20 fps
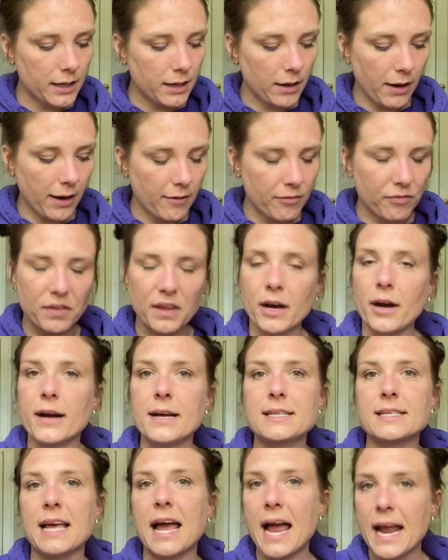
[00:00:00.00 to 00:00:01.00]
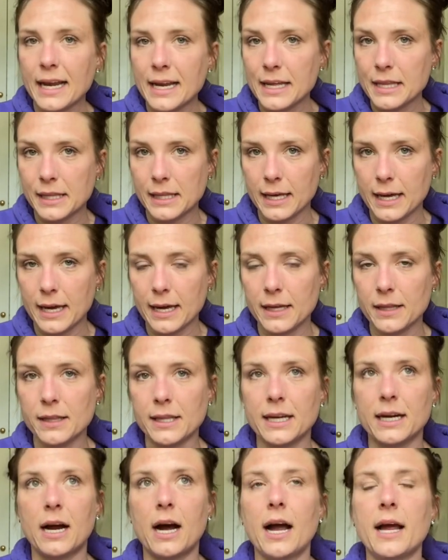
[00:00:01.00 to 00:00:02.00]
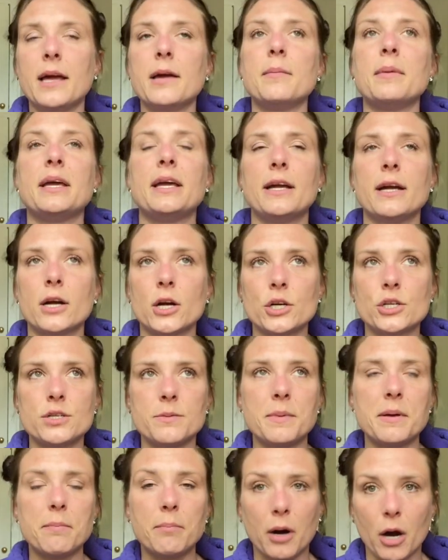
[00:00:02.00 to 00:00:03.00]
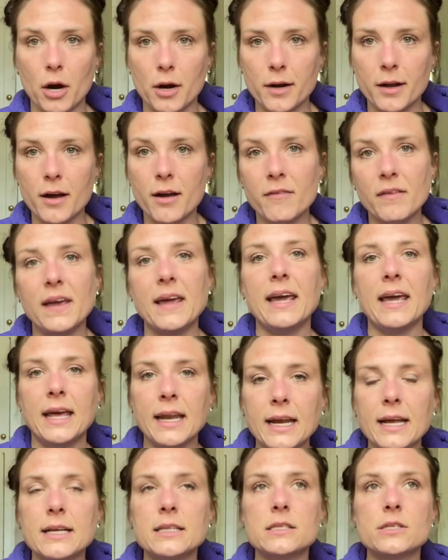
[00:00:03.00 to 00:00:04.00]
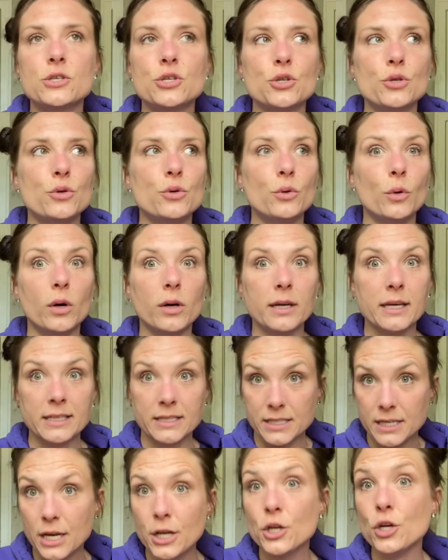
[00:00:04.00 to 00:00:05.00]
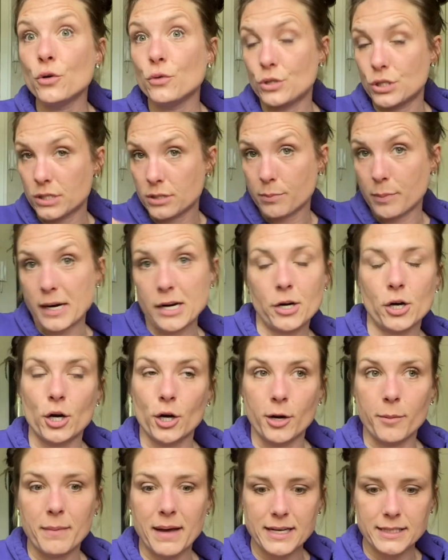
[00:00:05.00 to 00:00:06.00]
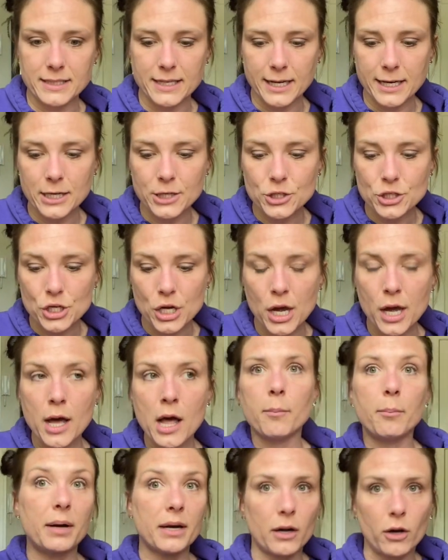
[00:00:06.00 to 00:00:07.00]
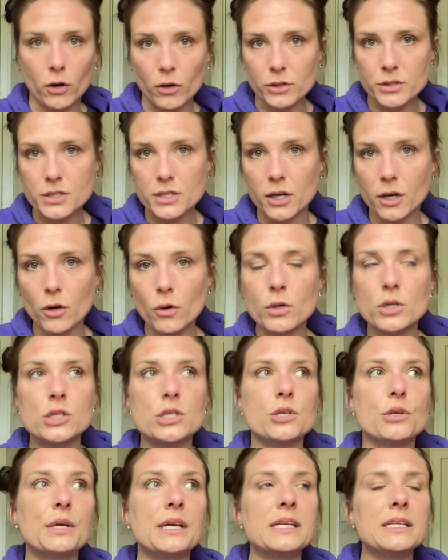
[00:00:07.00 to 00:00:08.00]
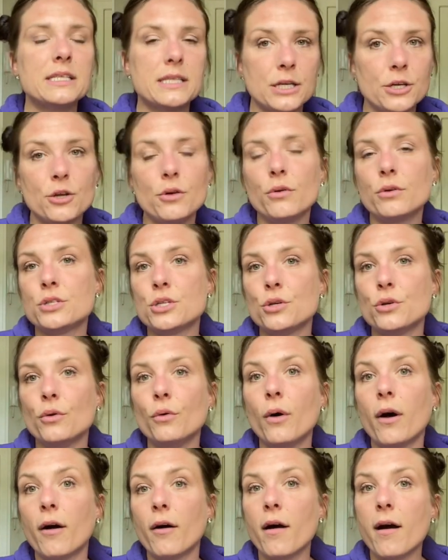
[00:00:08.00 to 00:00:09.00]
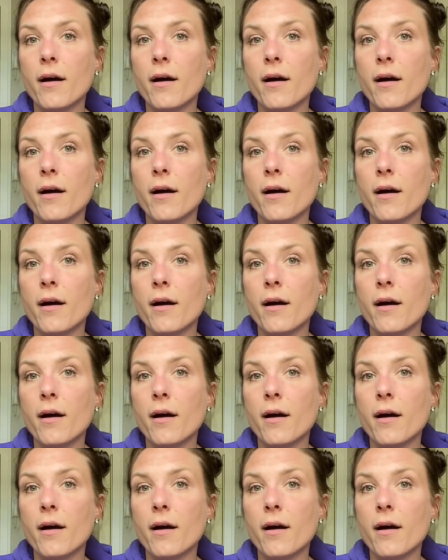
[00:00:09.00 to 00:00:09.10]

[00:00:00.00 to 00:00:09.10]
if there is anything that I am here to be part of, it is to continue to spread her message, but also to continue to